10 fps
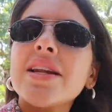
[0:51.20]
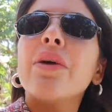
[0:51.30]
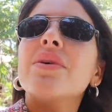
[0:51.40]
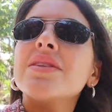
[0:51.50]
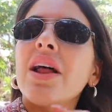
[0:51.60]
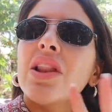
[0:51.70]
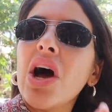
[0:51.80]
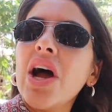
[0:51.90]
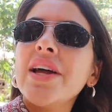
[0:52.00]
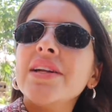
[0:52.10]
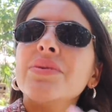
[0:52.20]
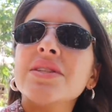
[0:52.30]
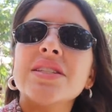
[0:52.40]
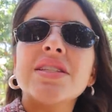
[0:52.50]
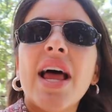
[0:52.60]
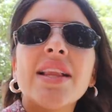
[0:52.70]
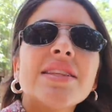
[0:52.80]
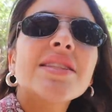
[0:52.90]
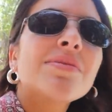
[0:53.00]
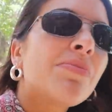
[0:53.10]
night was a lot. It was
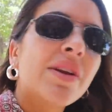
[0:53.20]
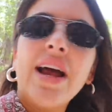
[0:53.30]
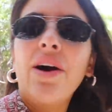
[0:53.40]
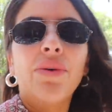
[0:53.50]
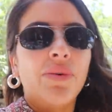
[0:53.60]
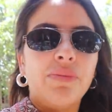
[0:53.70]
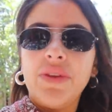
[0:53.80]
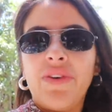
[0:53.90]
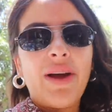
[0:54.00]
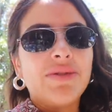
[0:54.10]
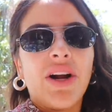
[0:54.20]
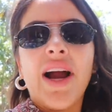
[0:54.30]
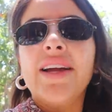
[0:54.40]
intense, but now the vibes are high